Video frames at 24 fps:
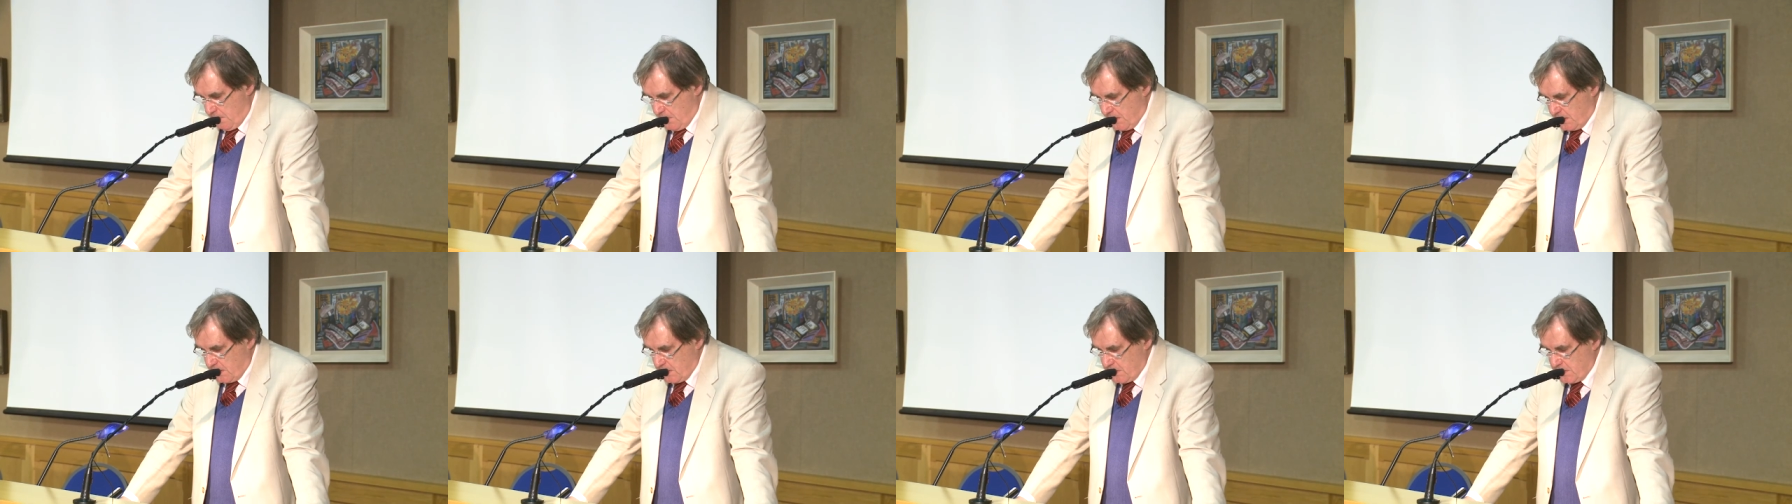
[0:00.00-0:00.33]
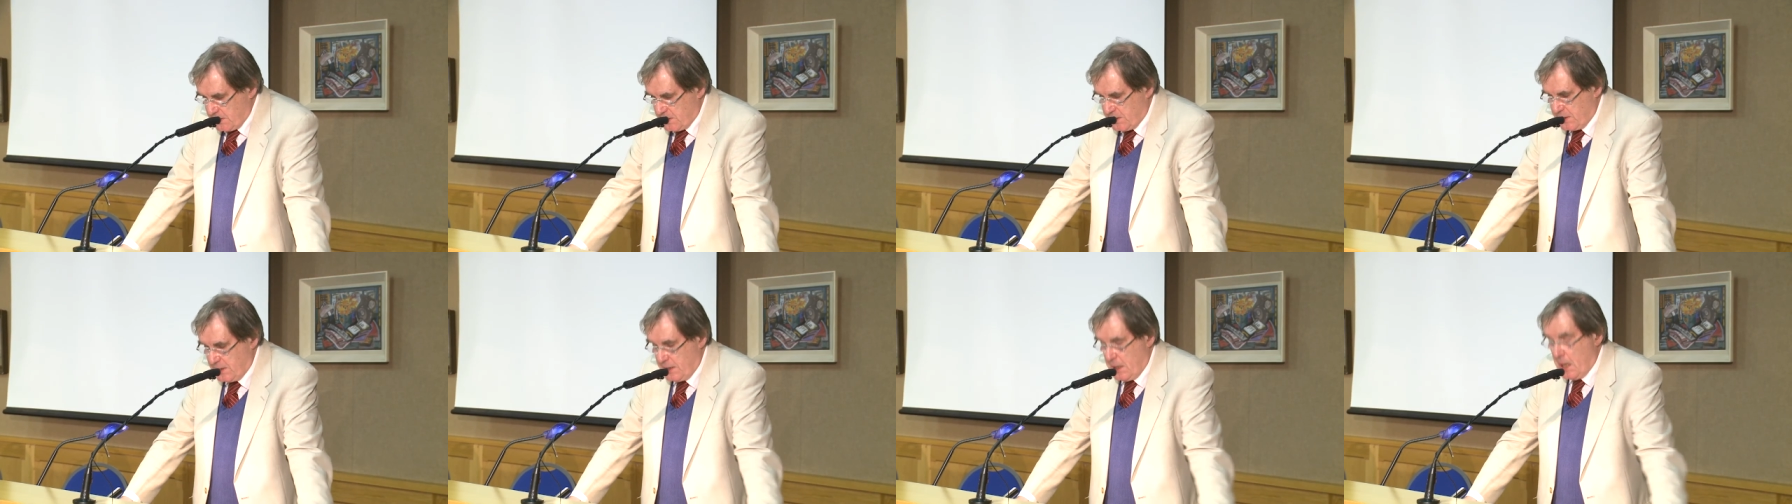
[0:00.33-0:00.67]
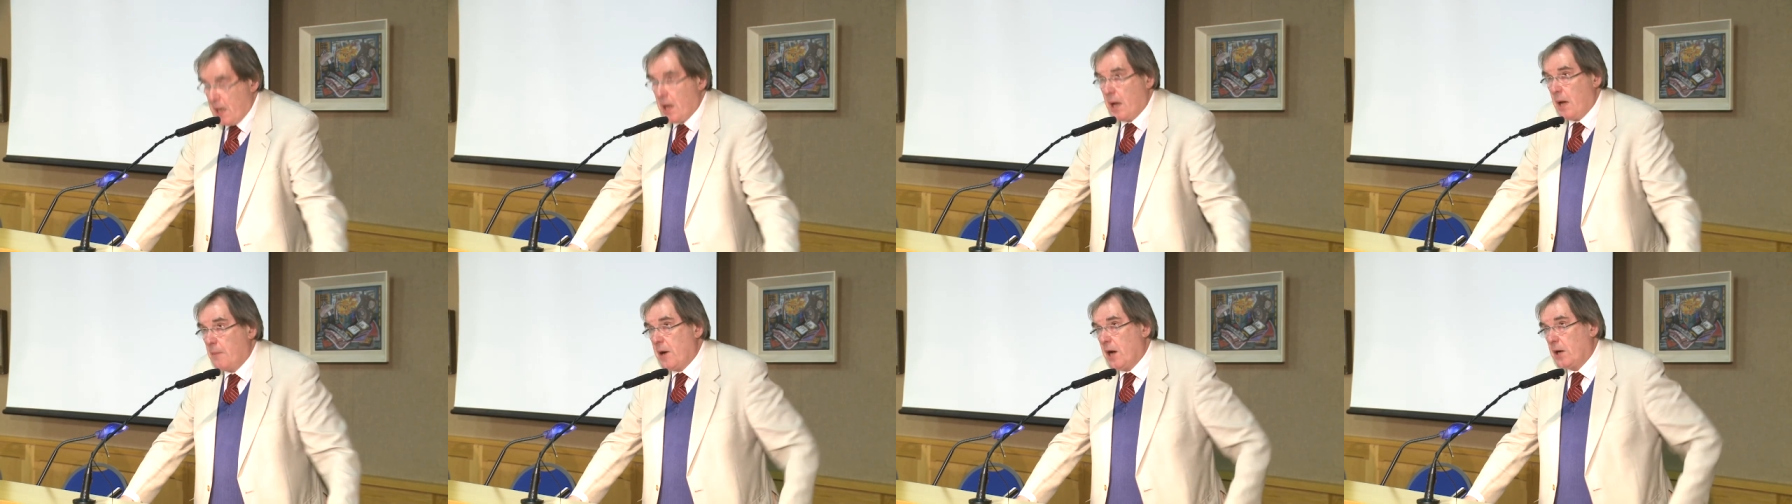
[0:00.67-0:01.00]
Because
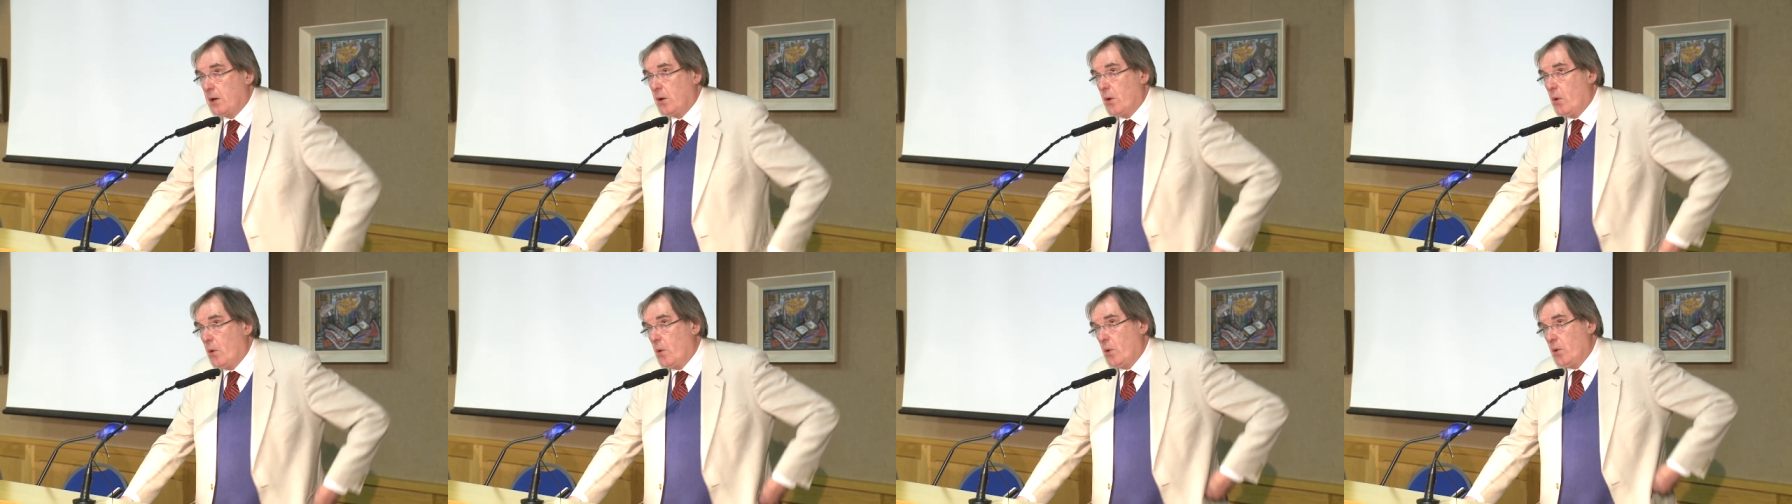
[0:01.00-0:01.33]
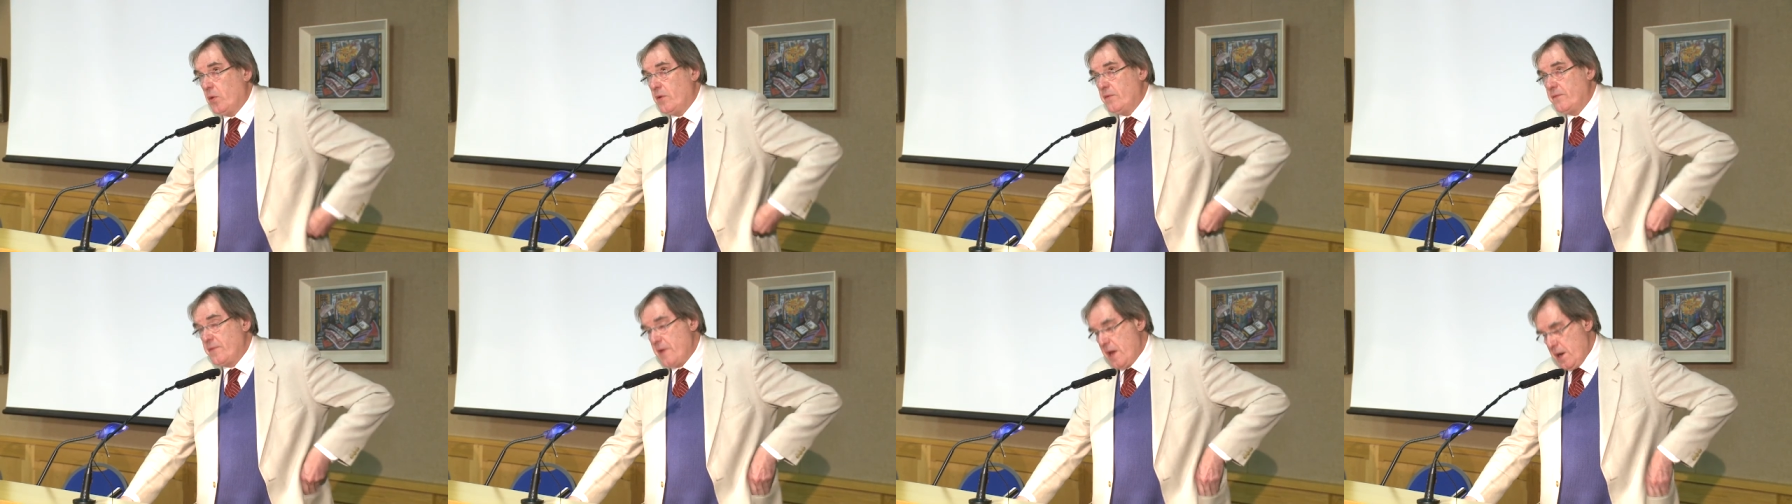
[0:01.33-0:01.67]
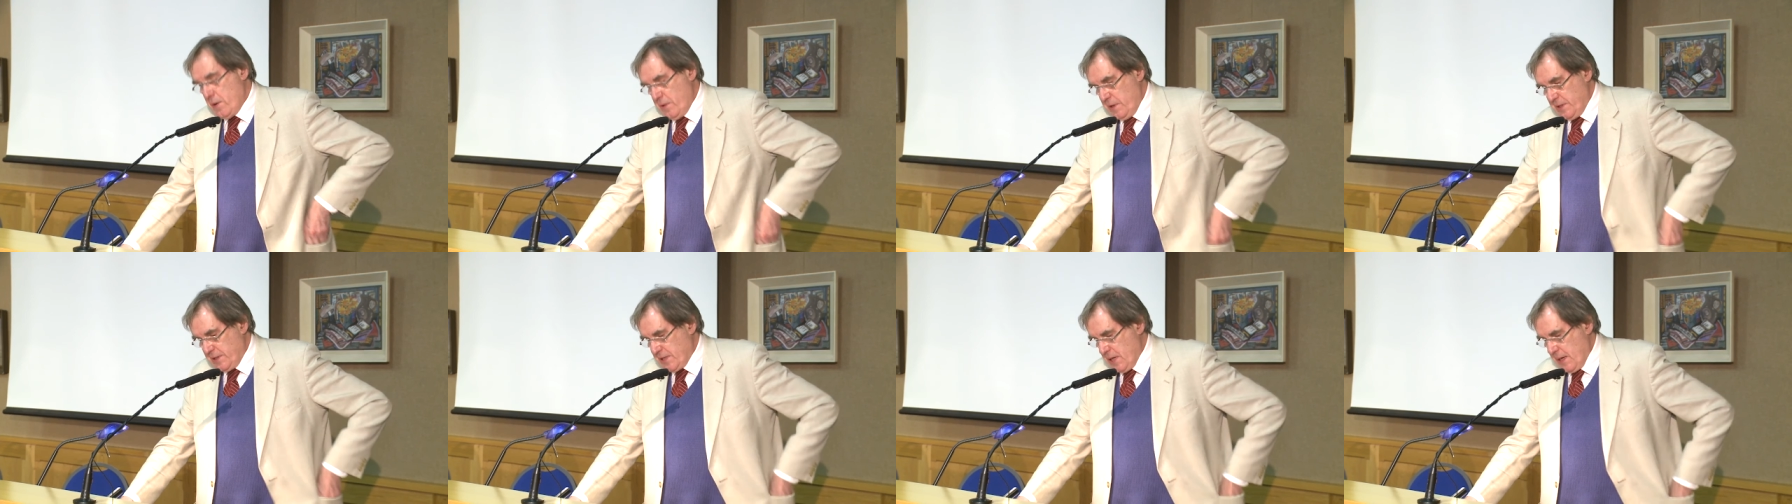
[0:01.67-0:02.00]
among all the
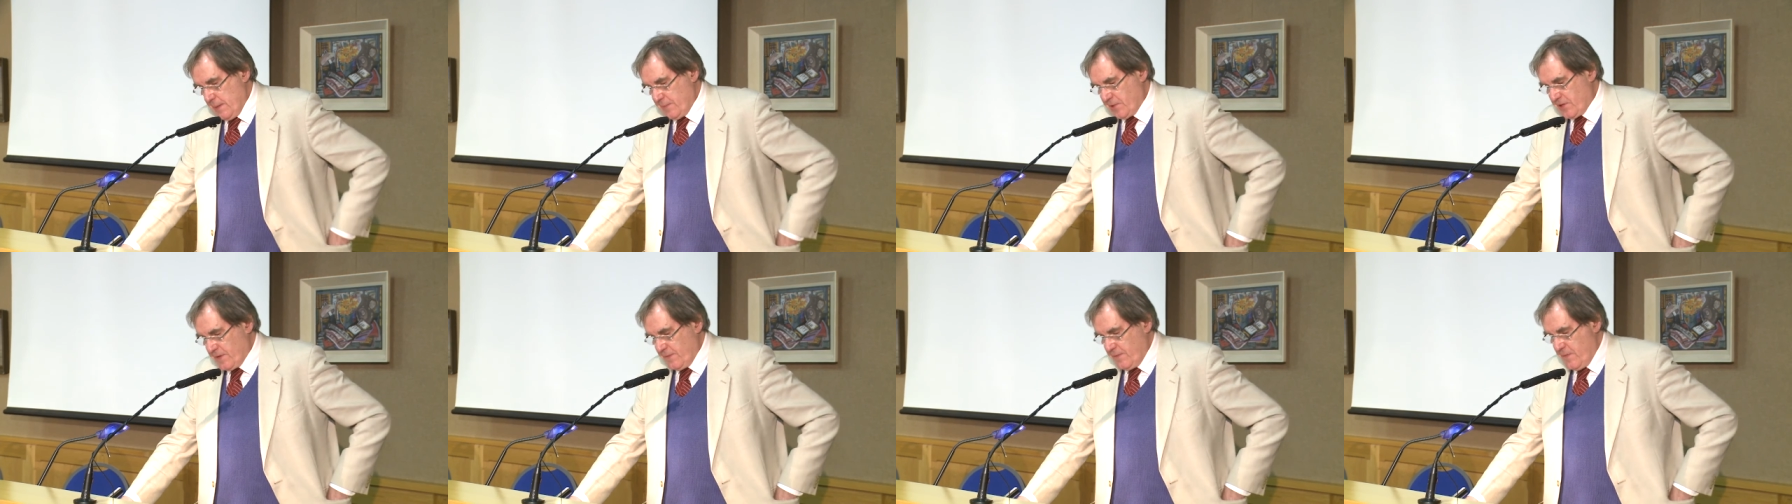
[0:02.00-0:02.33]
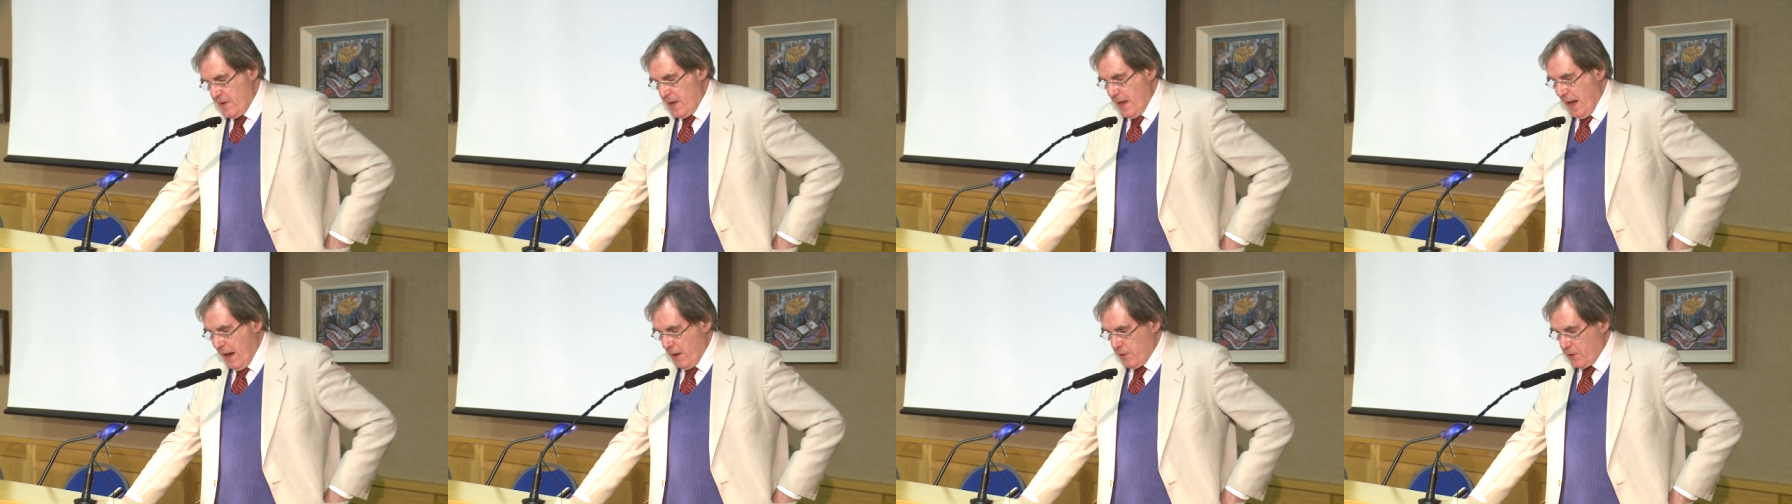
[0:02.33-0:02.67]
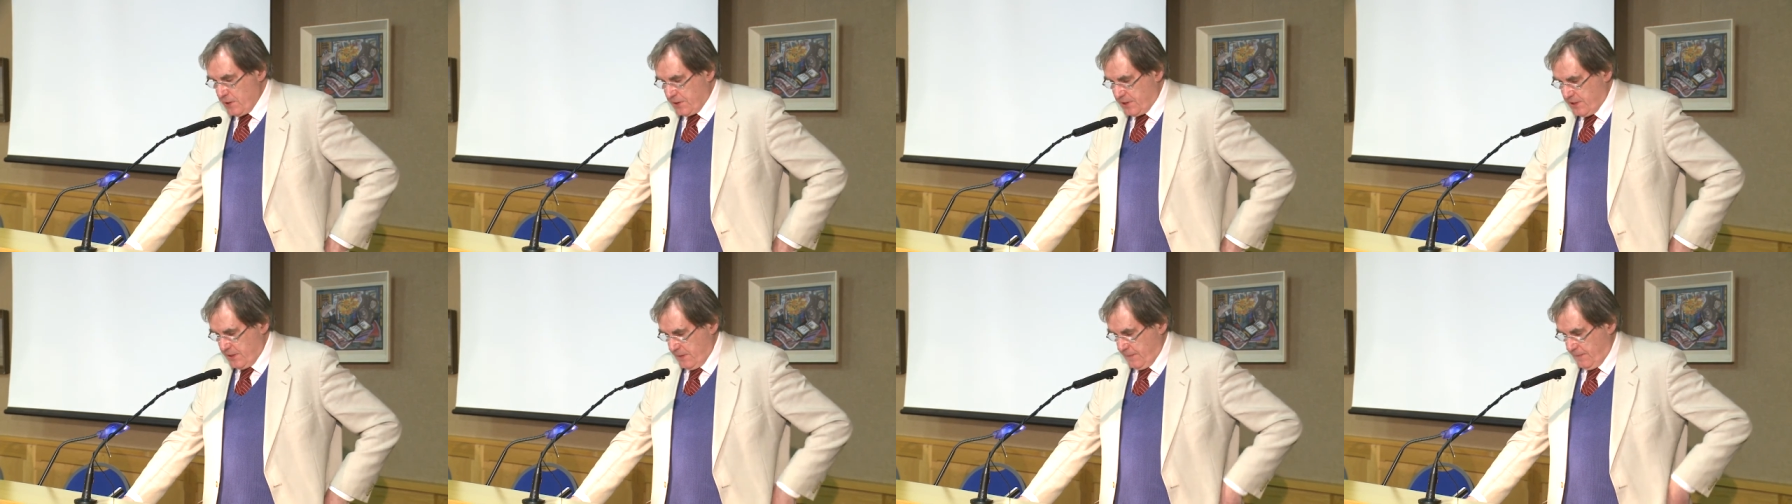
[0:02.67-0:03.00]
varied types of
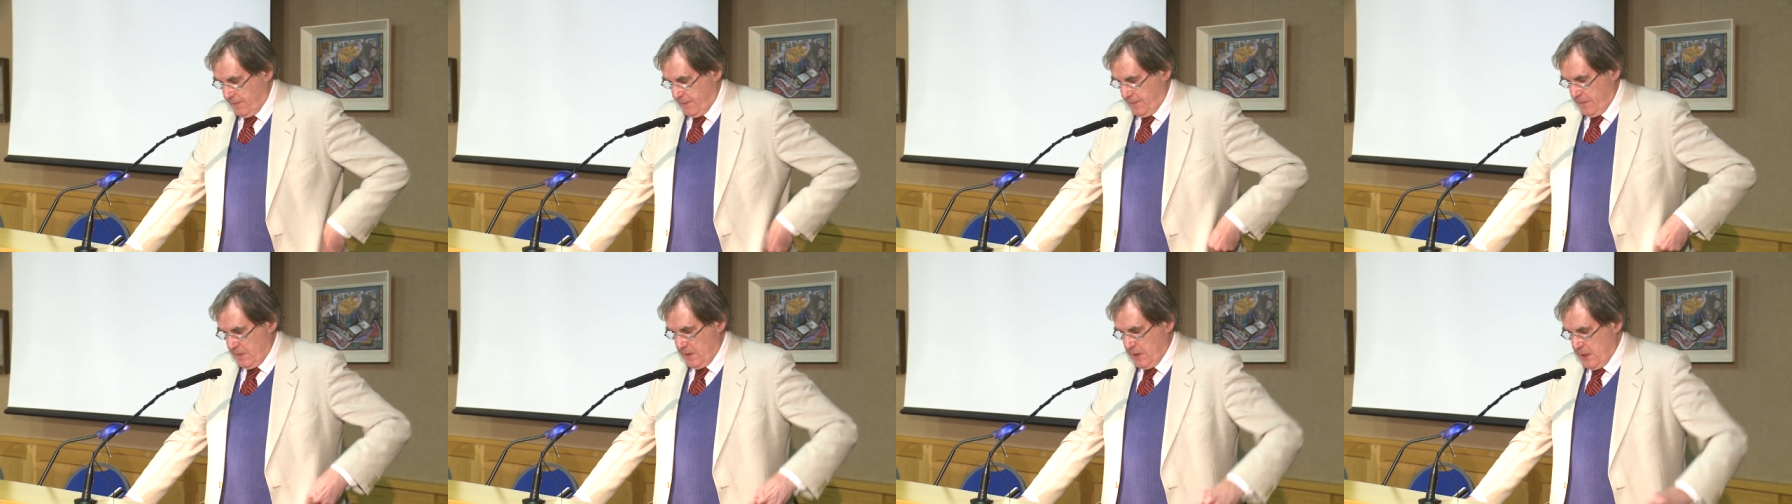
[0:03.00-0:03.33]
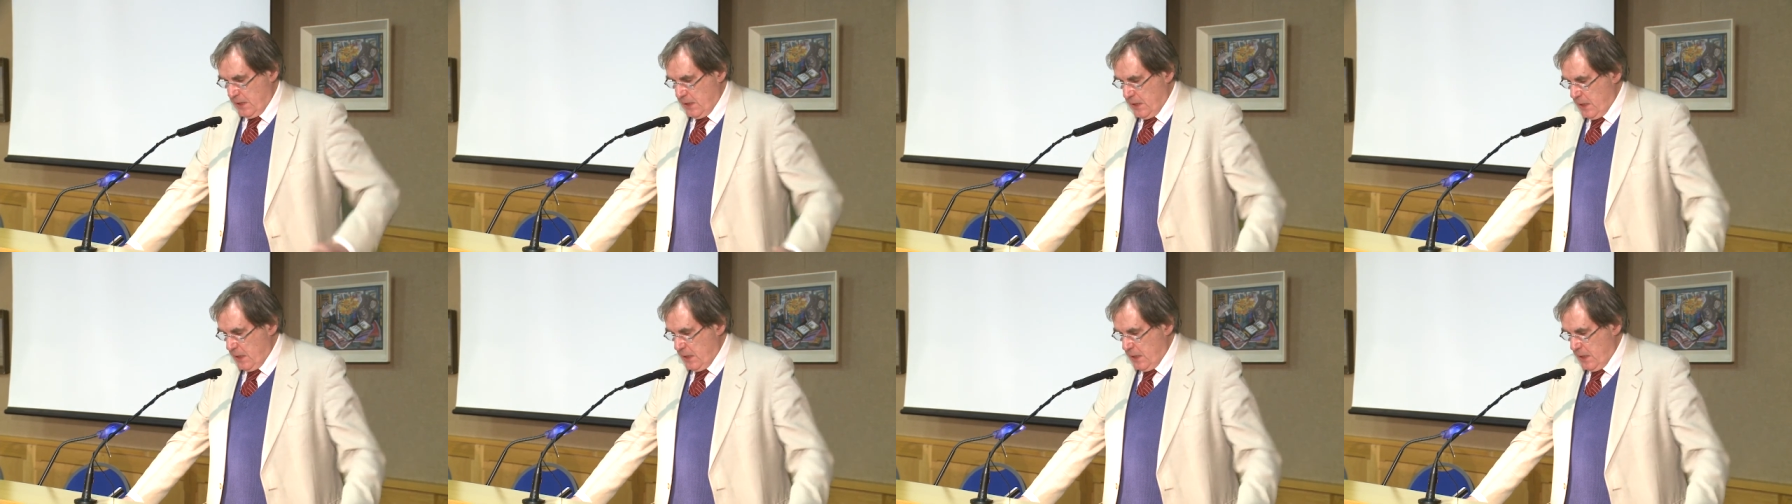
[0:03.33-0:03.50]
narrative